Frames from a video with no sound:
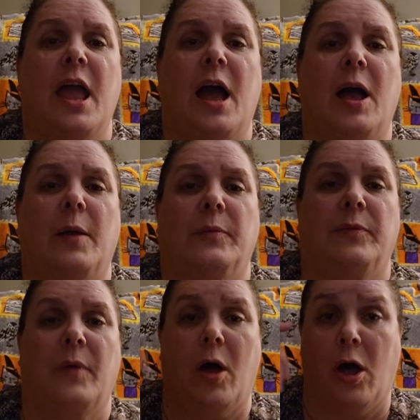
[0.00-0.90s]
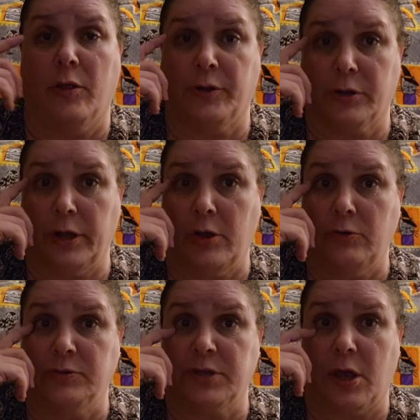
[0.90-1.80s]
All their
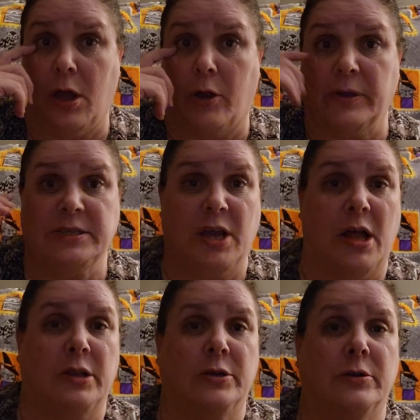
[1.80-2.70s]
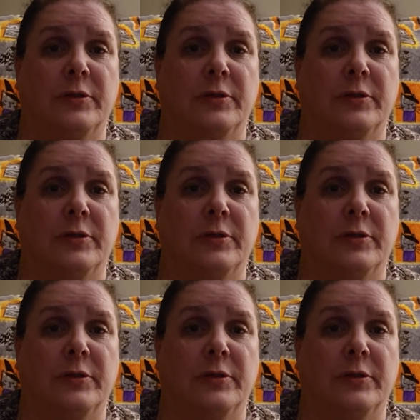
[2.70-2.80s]
clothes are $1.